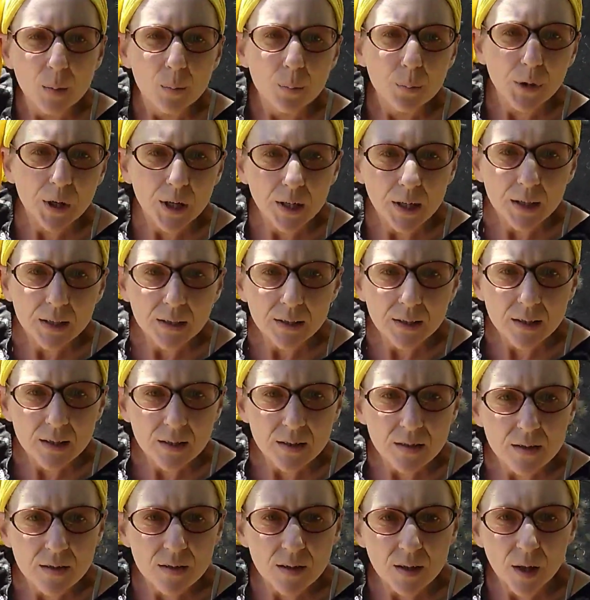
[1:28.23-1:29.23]
But
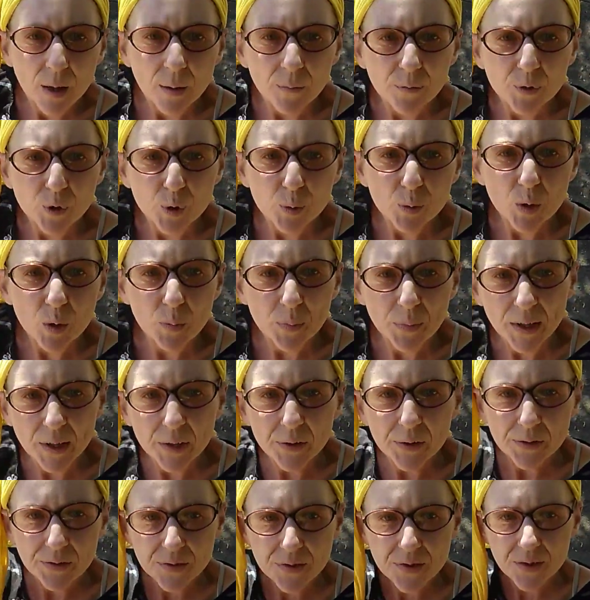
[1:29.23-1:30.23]
this is a comfortable
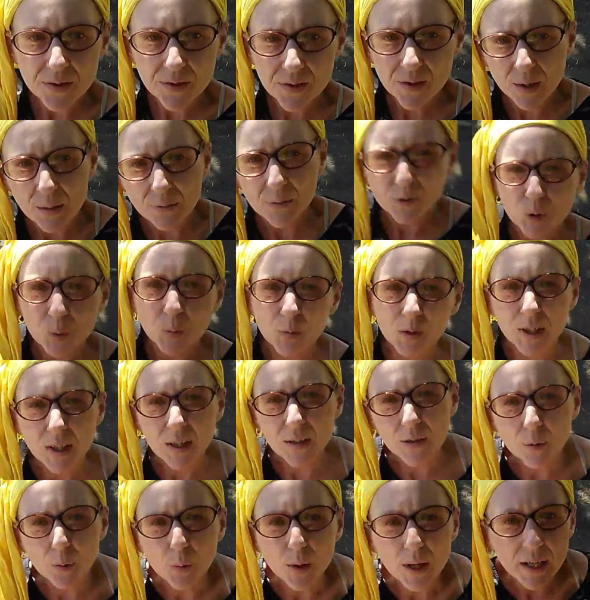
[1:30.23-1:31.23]
belt, sits comfortably
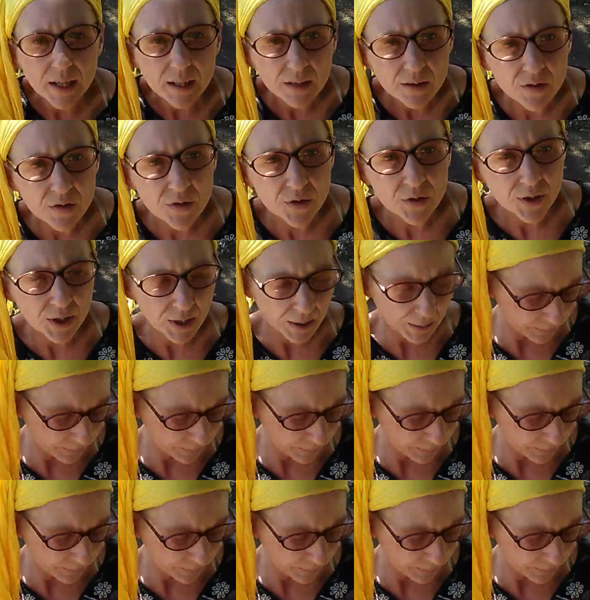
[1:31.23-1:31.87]
on the waist.